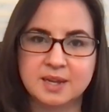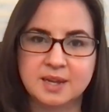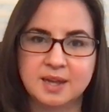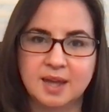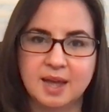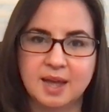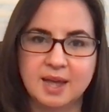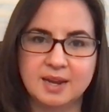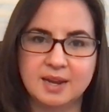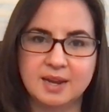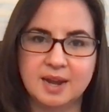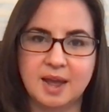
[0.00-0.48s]

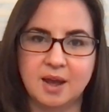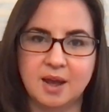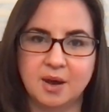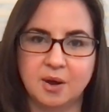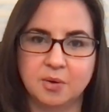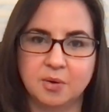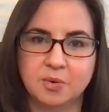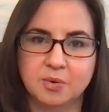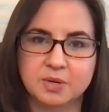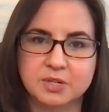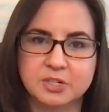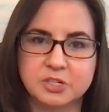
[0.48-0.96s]
and
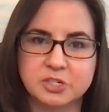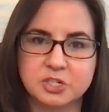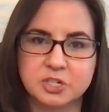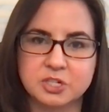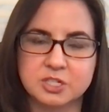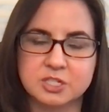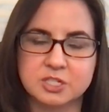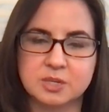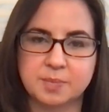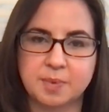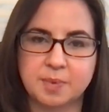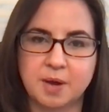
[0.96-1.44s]
now it's
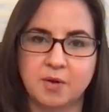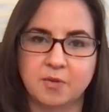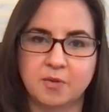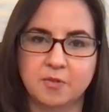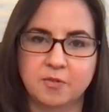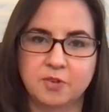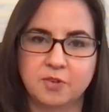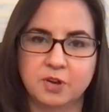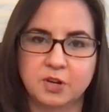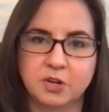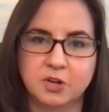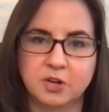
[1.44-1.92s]
just about
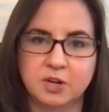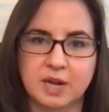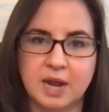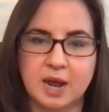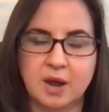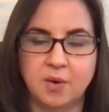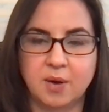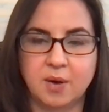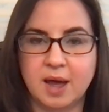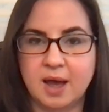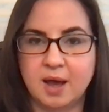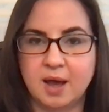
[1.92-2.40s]
figuring
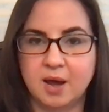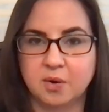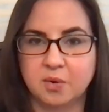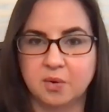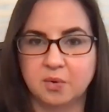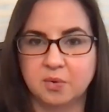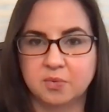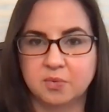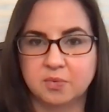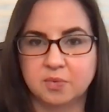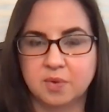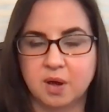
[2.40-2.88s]
out
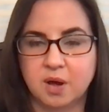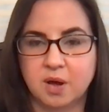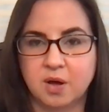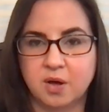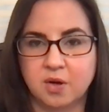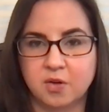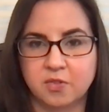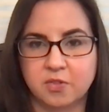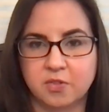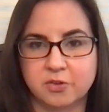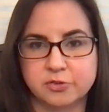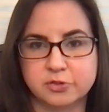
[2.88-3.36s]
how
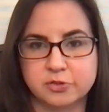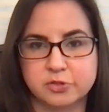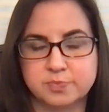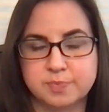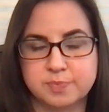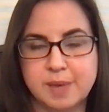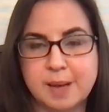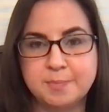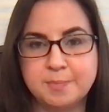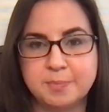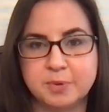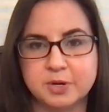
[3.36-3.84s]
all those
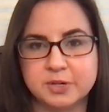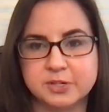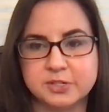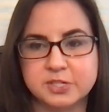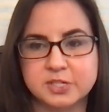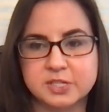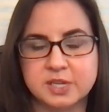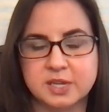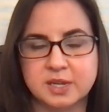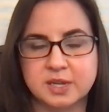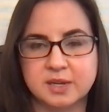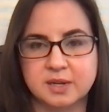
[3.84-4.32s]

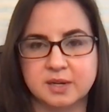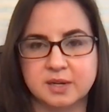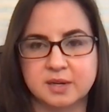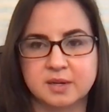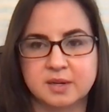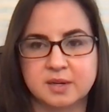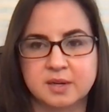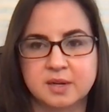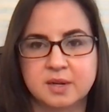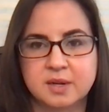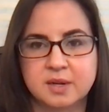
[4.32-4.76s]
members can